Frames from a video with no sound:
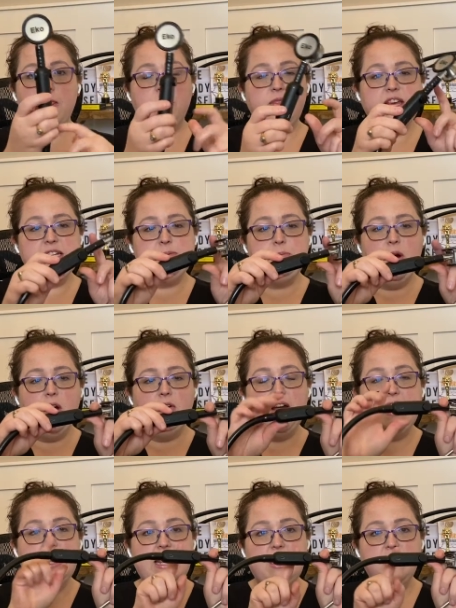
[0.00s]
This part
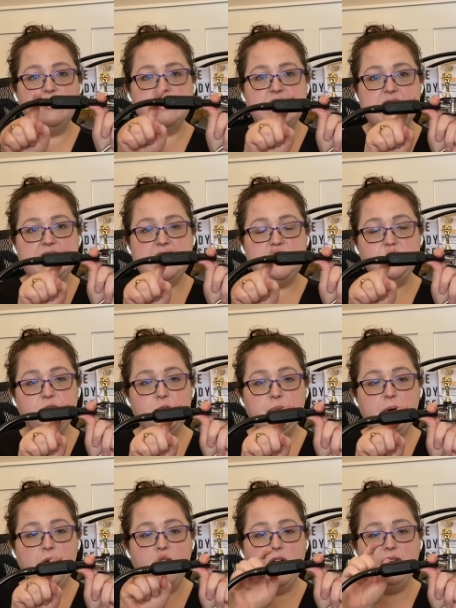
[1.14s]
right here is the digital
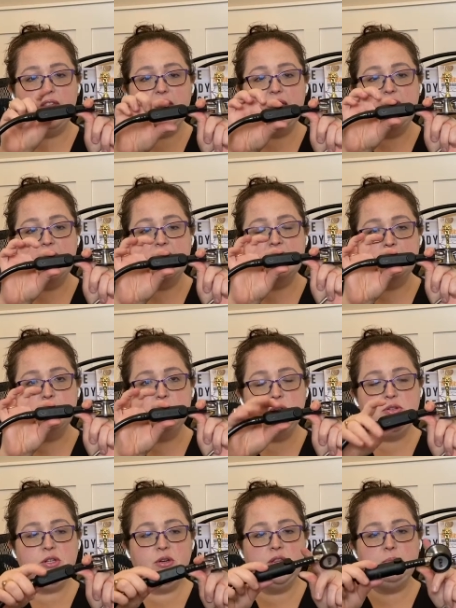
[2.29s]
part, the, uh, the
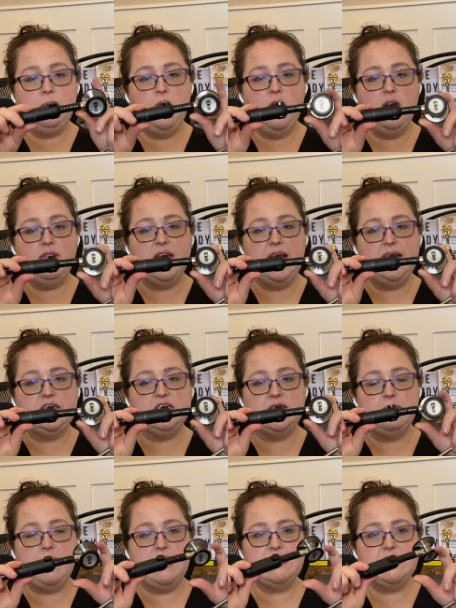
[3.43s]
Bluetooth part that actually
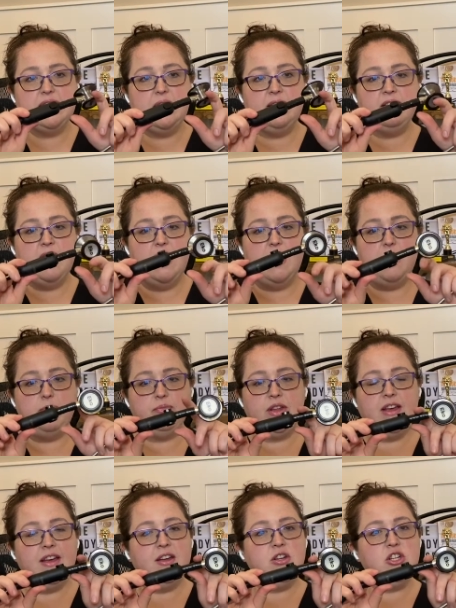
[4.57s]
makes it um,
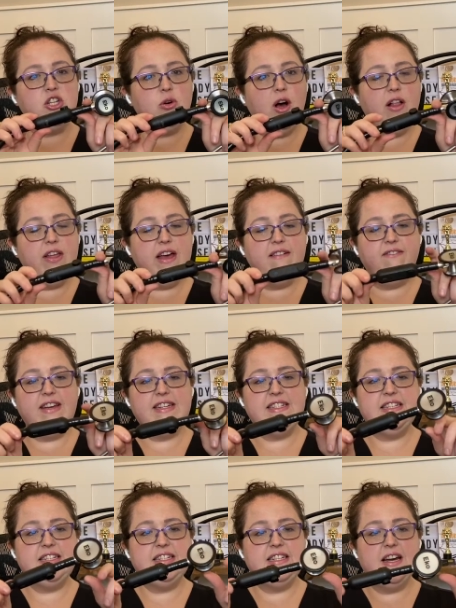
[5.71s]
do all that
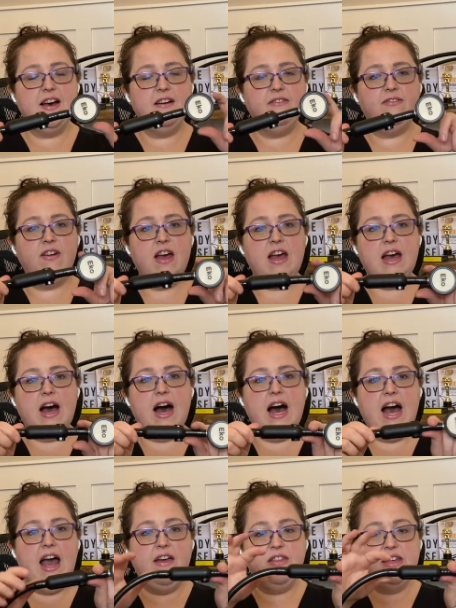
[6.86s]
fancy stuff.
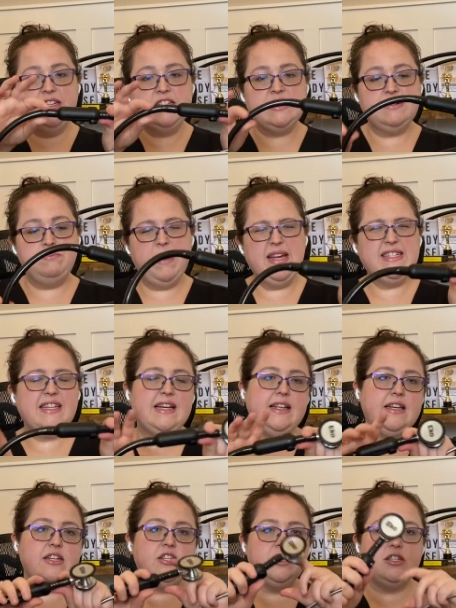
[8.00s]
Uh, and this basically
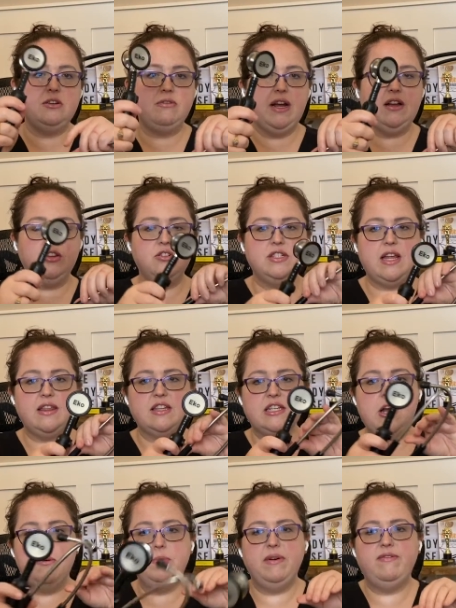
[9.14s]
is just a regular
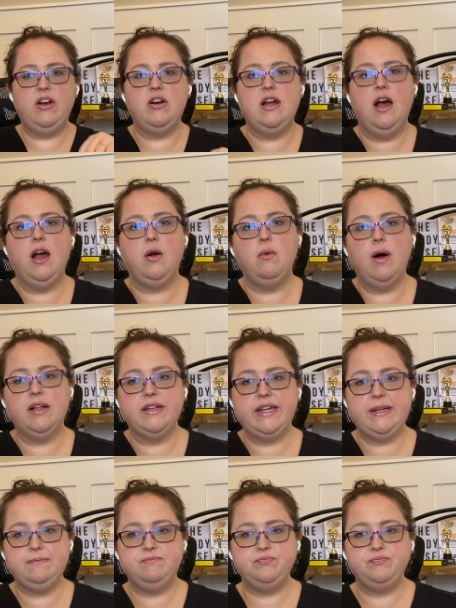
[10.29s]
stethoscope, but very high quality.